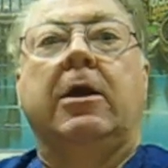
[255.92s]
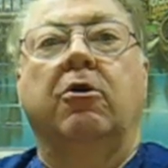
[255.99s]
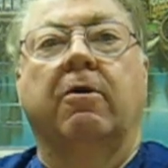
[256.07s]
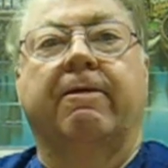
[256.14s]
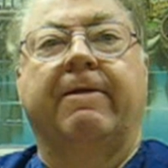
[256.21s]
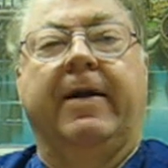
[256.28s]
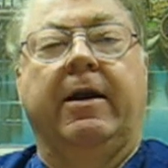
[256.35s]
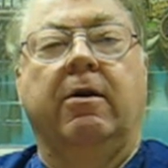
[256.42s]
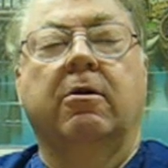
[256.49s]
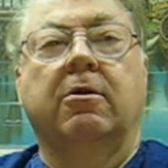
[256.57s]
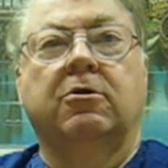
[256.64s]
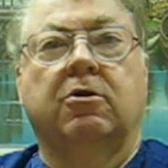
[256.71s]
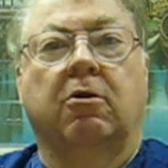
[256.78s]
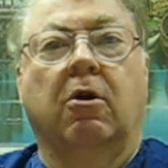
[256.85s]
Your
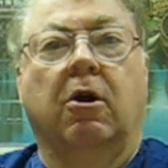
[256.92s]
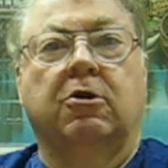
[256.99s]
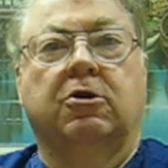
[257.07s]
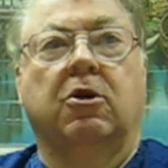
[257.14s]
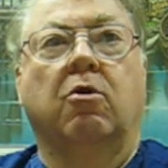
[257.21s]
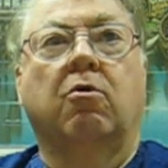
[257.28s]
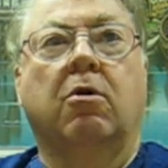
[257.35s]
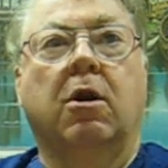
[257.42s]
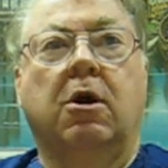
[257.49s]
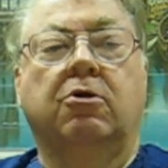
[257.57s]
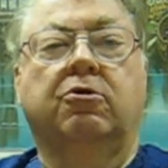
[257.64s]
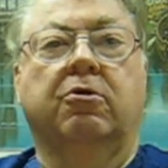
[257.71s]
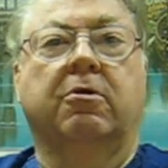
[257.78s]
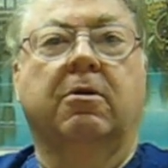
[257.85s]
fingers are also
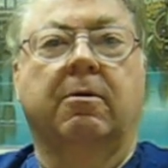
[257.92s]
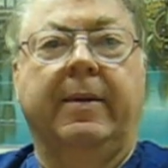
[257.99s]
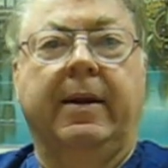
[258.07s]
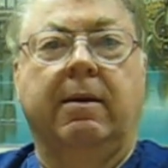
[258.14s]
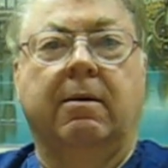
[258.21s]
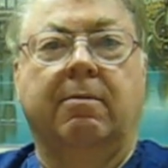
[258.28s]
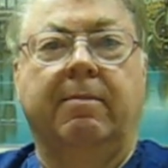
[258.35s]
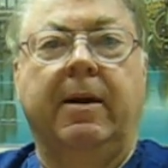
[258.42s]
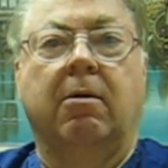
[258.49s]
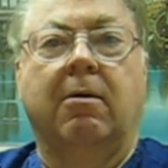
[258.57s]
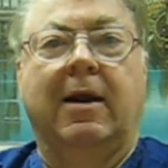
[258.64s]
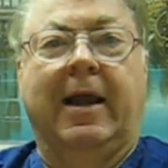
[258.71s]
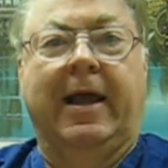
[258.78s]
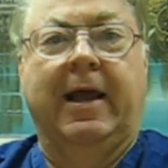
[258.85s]
closer to the
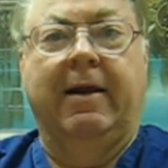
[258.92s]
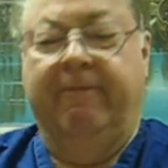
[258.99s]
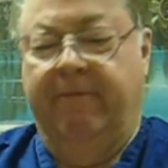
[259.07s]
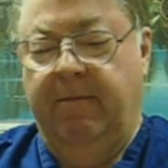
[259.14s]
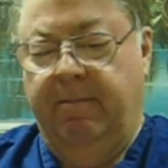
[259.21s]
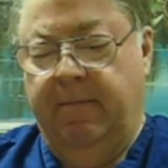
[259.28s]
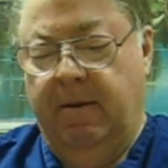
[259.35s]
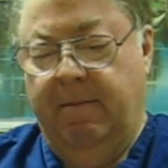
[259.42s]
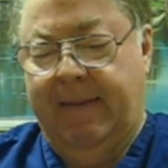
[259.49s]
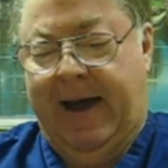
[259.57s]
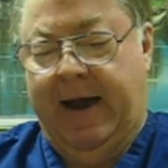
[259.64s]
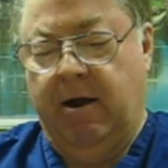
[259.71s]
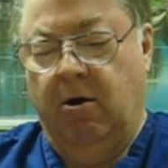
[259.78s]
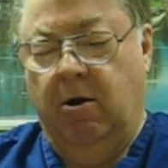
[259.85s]
milk gland from the
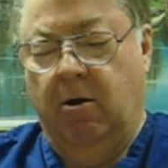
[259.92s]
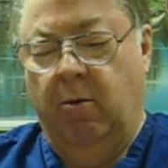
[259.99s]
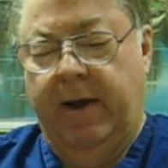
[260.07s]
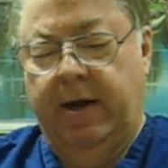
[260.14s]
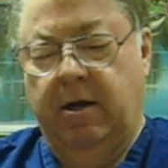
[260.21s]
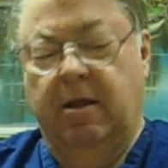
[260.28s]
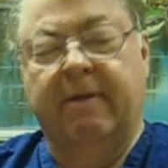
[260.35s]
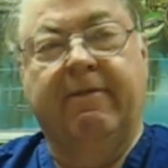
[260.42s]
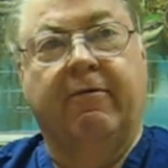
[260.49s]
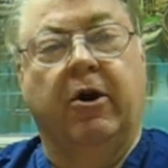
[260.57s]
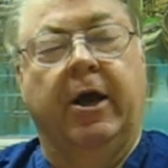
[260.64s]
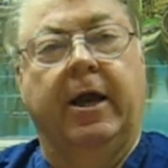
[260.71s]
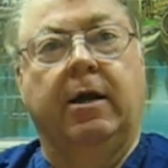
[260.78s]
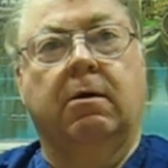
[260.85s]
back all the way to the
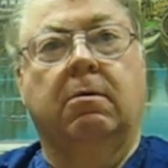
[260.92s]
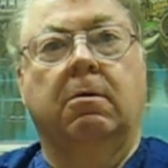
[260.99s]
front.